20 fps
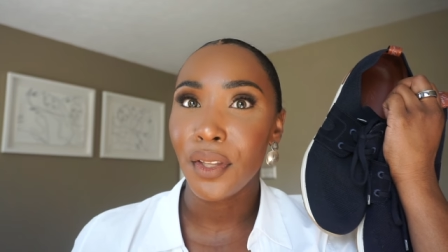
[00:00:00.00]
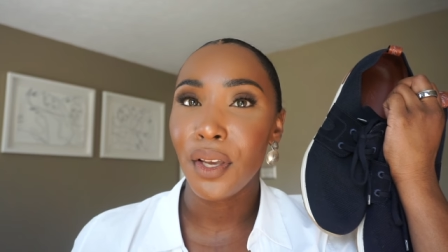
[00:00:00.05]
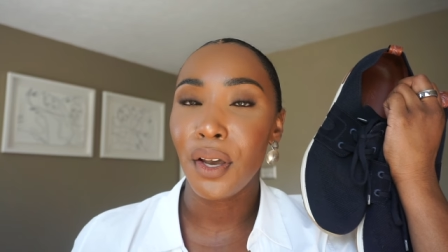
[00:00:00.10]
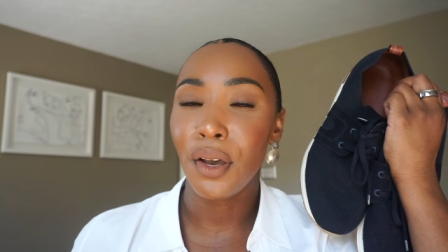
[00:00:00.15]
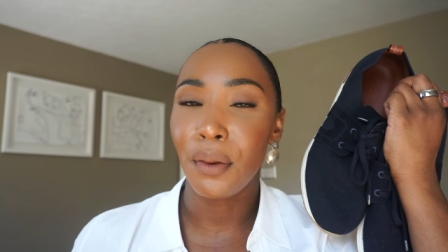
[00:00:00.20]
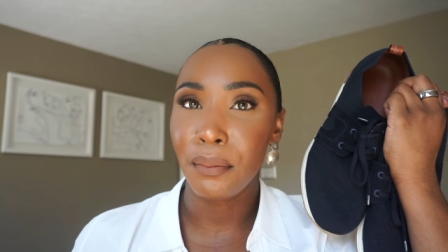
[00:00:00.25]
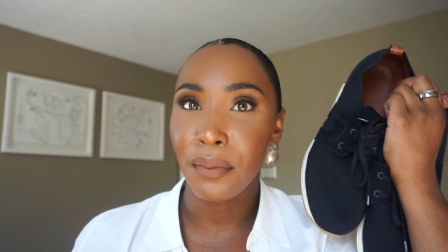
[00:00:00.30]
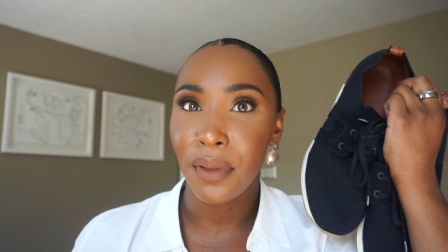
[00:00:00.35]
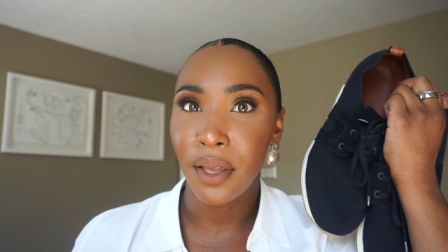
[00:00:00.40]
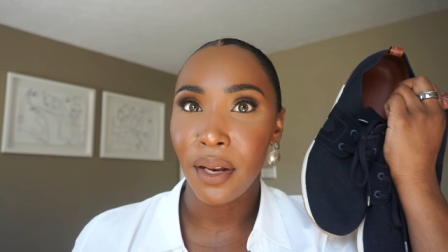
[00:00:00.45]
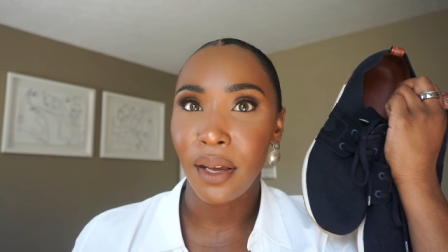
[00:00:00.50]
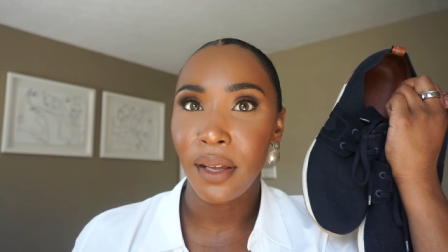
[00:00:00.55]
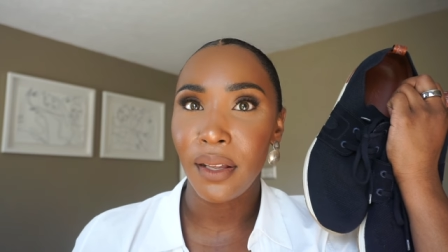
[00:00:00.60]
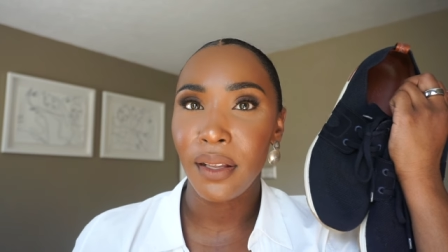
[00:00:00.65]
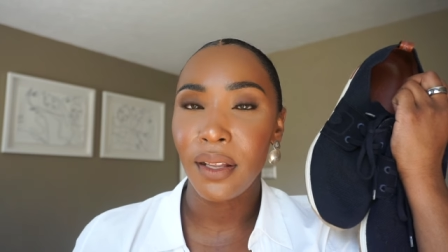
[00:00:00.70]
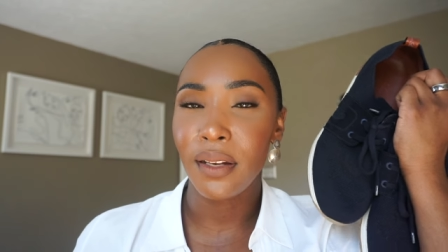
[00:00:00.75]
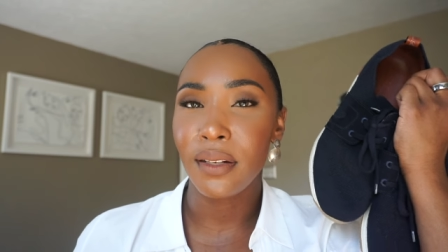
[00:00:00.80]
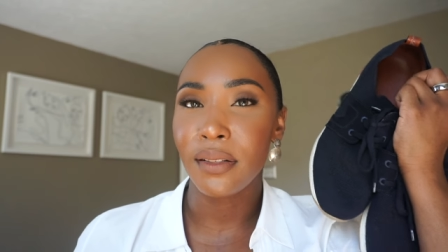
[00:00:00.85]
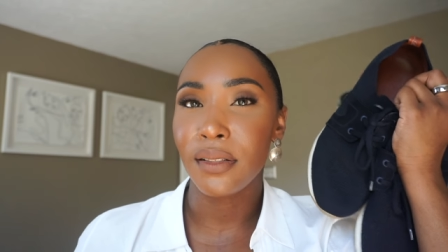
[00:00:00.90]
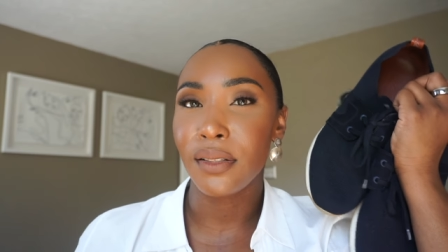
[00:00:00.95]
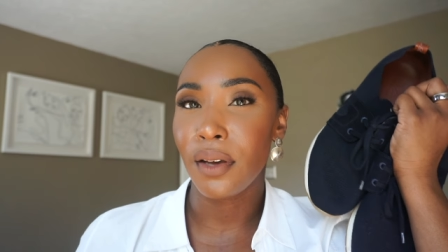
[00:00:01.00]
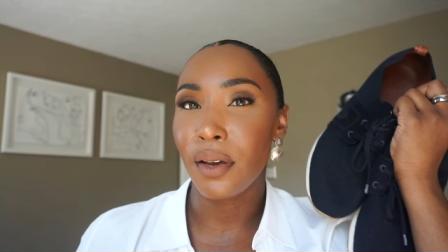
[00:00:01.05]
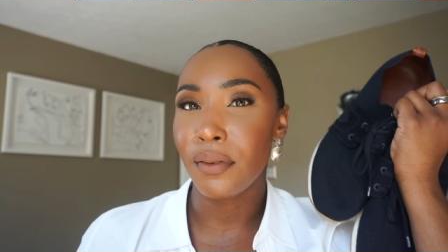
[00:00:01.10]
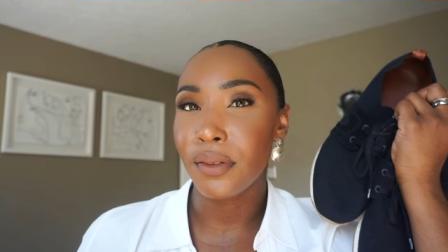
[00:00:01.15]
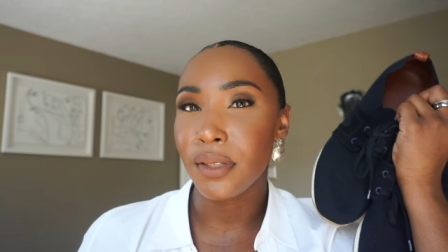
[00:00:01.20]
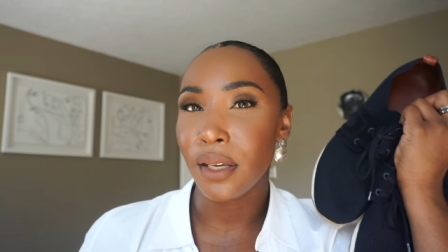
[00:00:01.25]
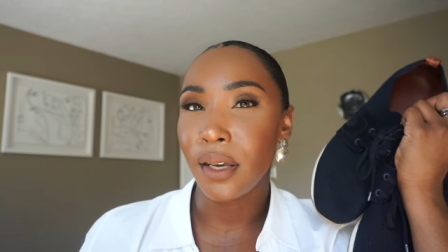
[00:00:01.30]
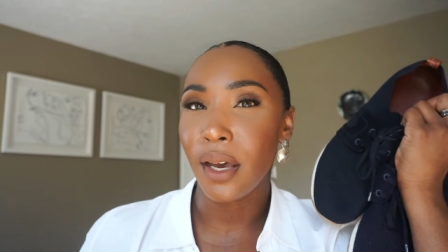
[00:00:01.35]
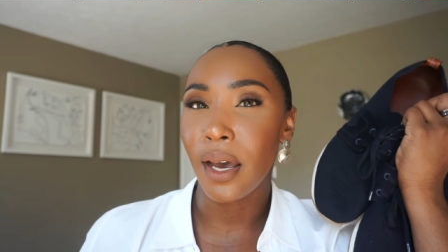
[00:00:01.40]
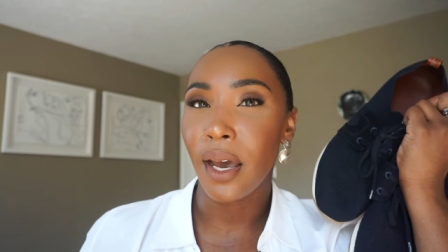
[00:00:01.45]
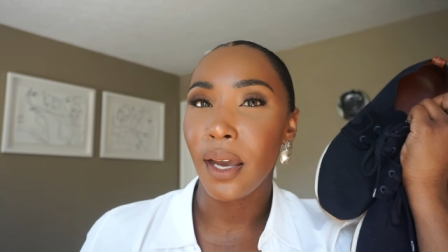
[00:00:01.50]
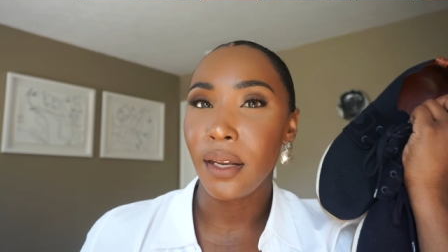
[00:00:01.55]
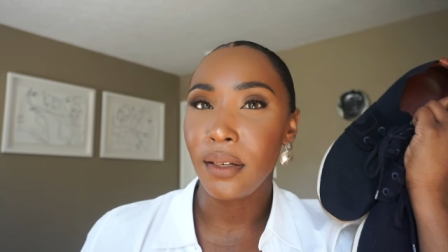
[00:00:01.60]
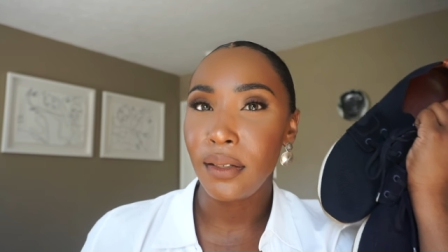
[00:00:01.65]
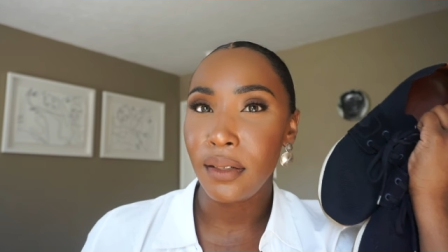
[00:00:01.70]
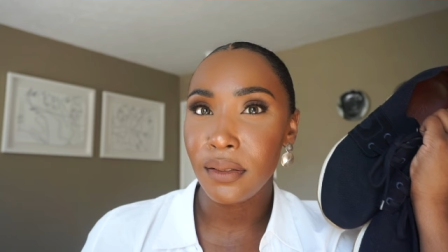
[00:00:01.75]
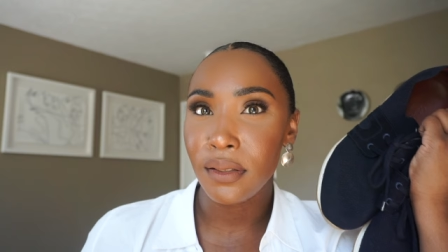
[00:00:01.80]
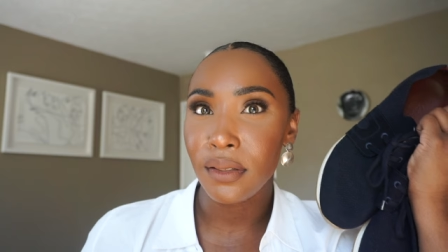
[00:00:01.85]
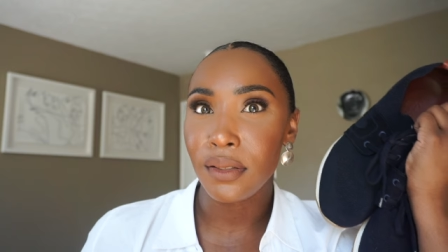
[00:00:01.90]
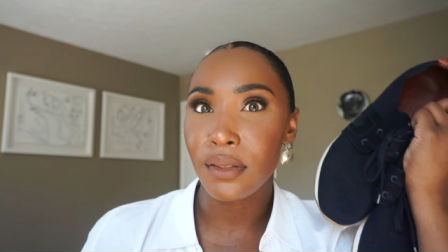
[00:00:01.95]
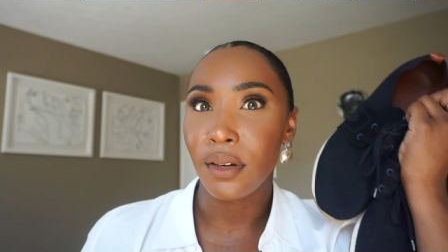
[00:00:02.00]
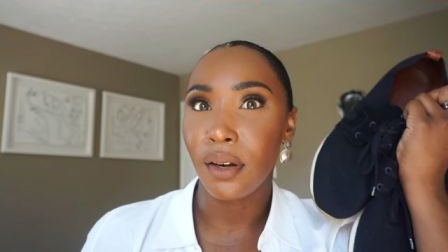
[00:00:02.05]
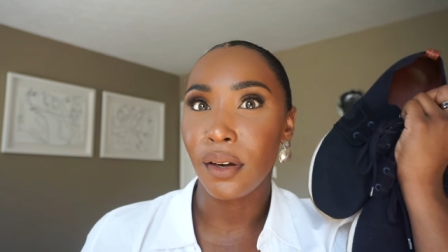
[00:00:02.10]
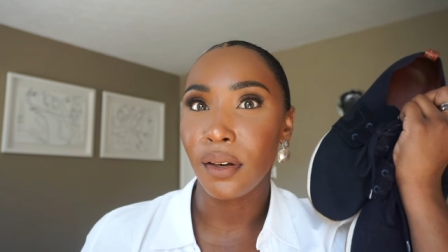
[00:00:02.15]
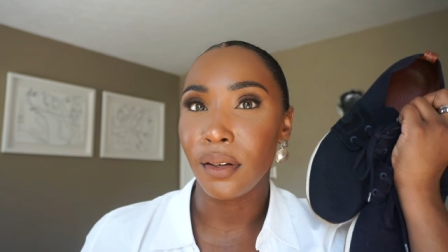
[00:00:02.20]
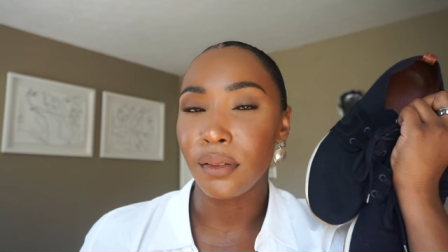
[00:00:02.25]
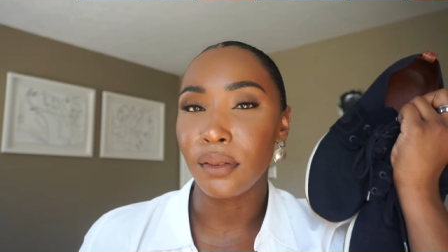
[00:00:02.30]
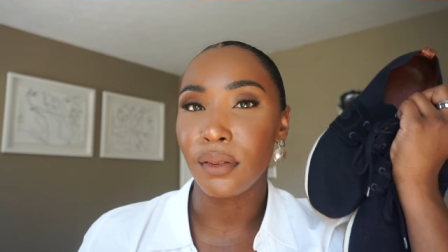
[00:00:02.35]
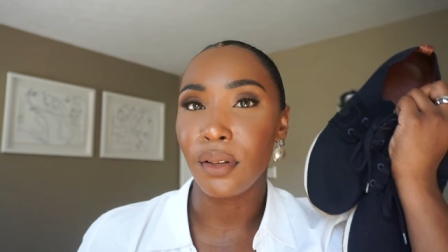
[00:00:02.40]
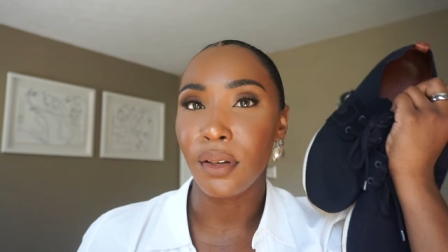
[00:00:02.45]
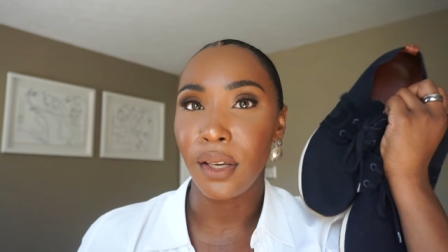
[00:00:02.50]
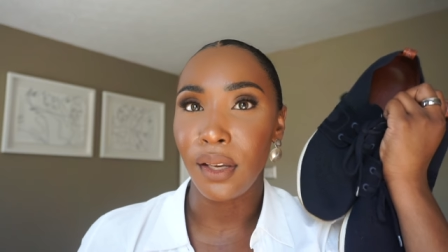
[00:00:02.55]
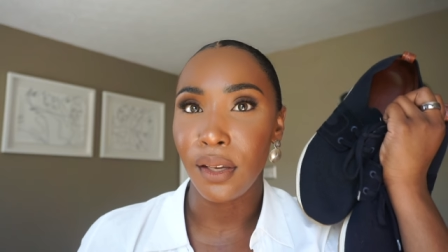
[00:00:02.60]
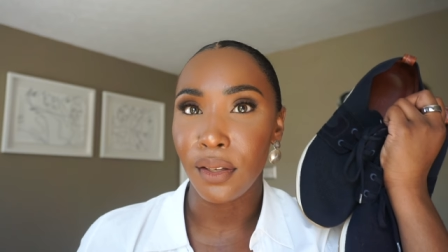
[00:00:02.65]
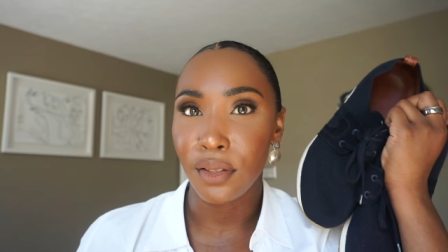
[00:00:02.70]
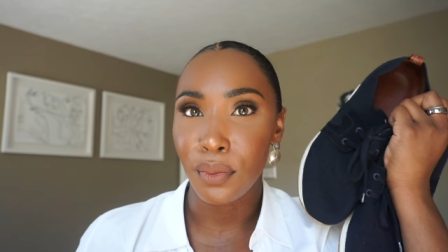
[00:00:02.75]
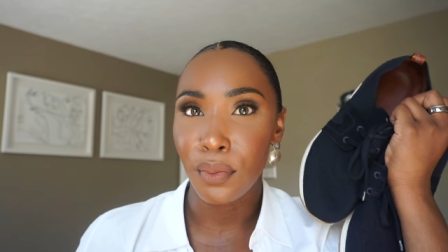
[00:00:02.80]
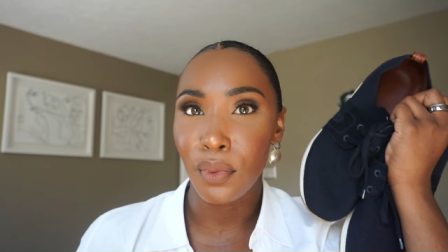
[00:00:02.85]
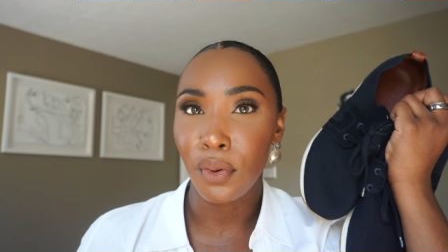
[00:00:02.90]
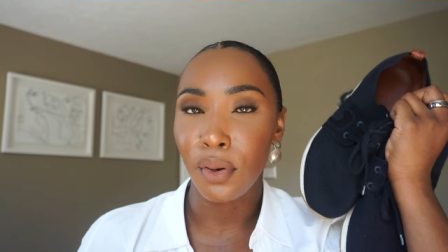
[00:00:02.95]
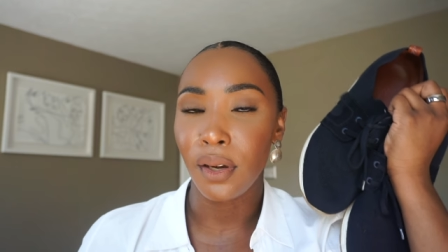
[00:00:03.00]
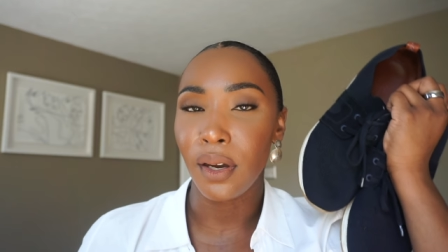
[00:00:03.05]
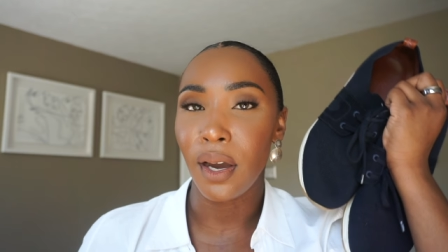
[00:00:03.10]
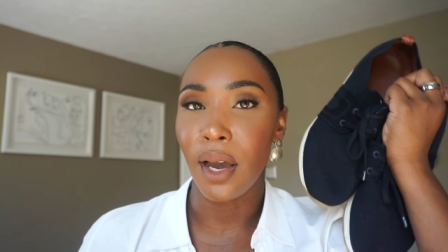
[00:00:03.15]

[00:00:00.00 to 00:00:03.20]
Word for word: a minute and so I was like I need to start looking into more.